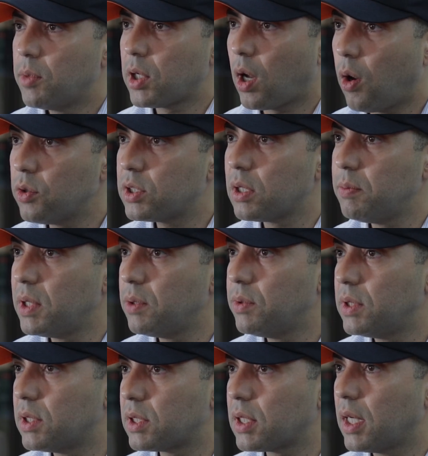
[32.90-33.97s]
But ultimately
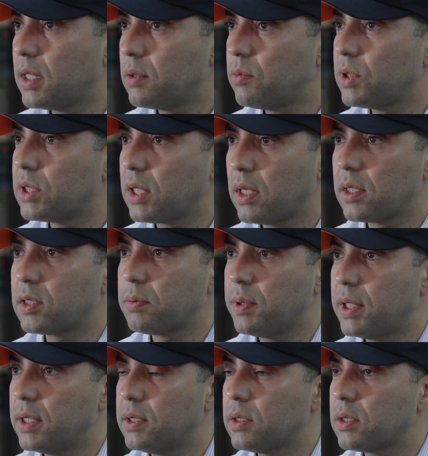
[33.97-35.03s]
we decided we sell
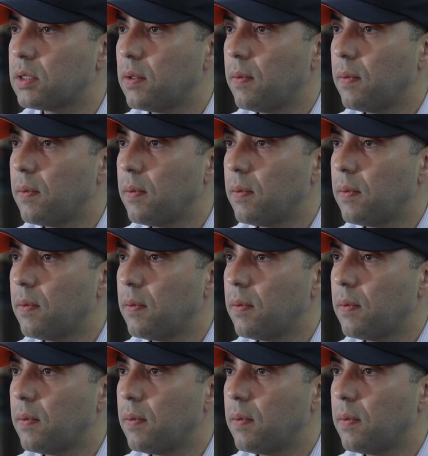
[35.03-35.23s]
experience.